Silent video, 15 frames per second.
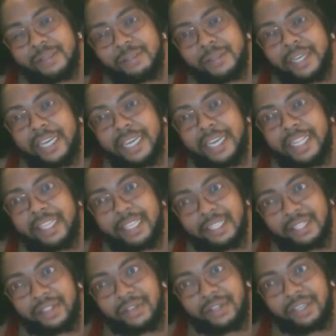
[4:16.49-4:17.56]
But I got a lot
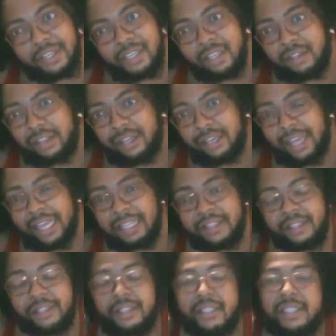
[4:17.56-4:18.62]
to do today. Like
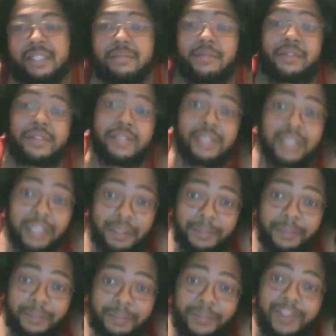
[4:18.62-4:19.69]
after this, I'm gonna sleep.